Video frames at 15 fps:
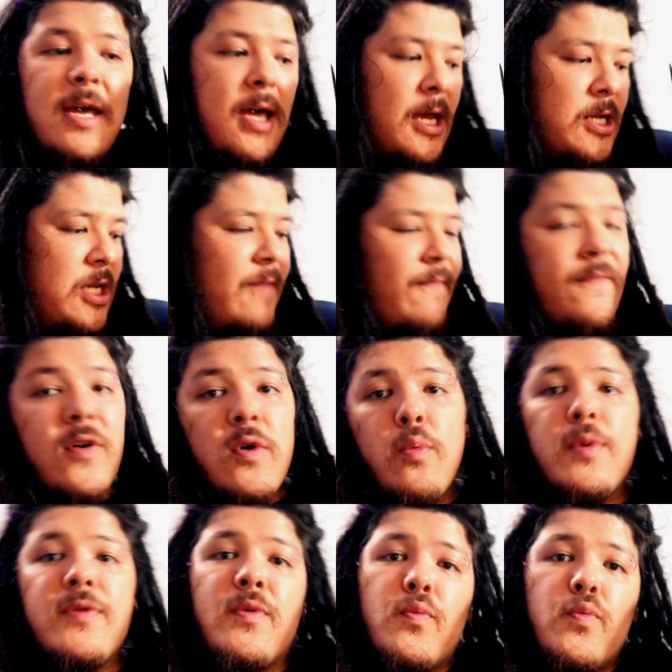A sheet filled
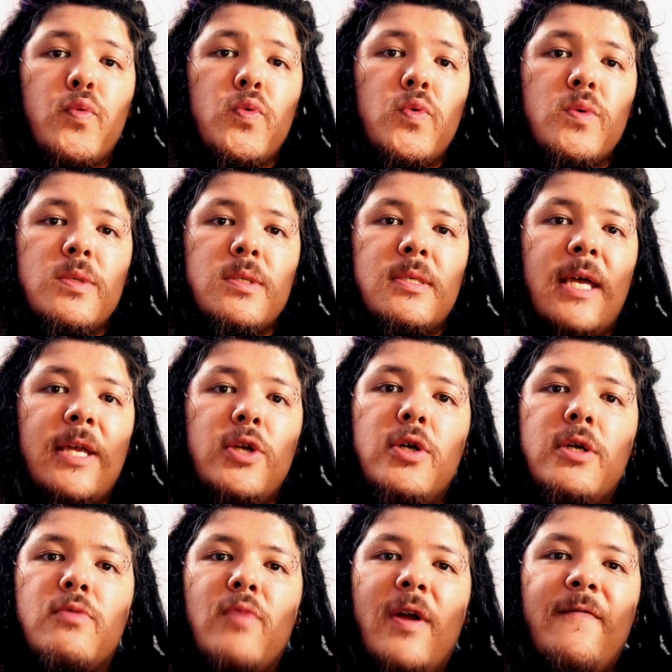with the rules that you
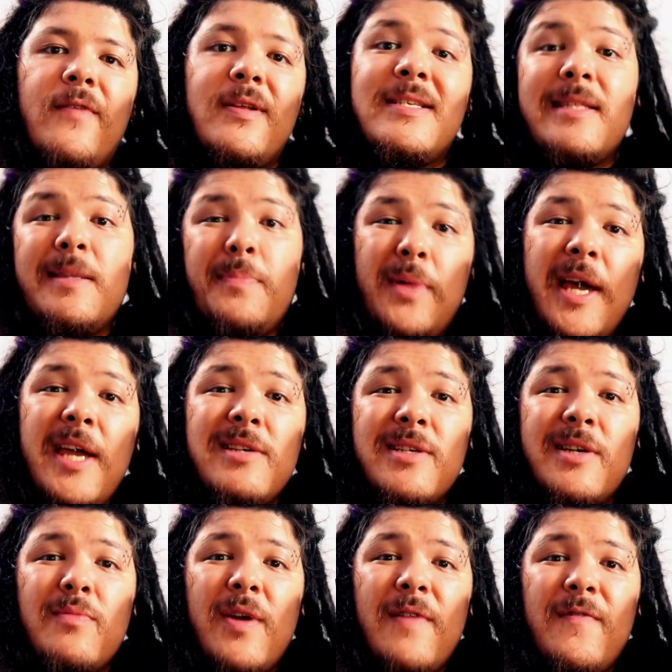can reference and the players
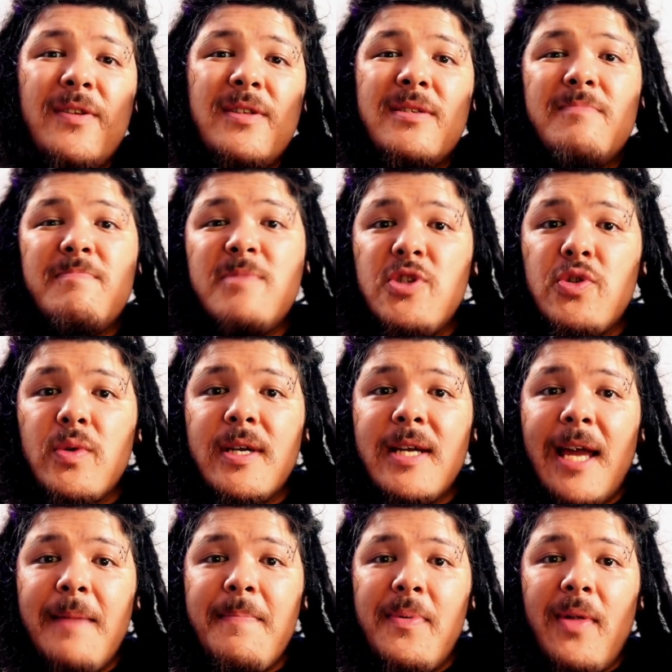can reference during
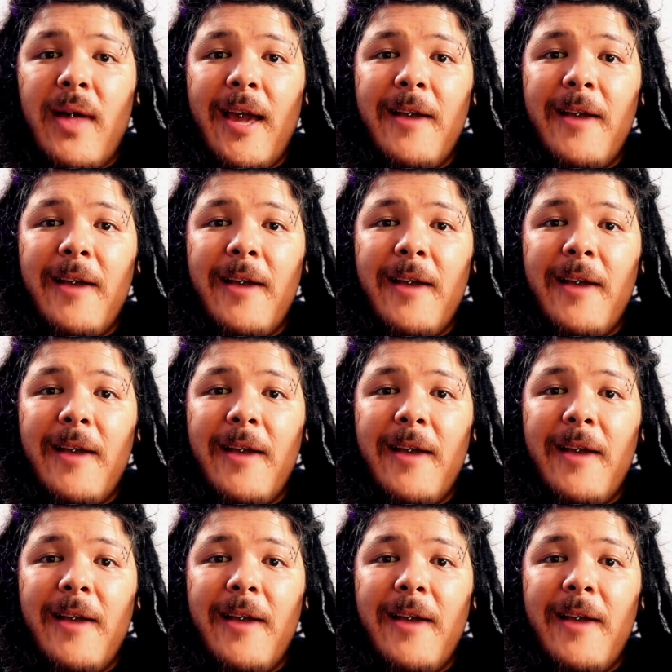gameplay.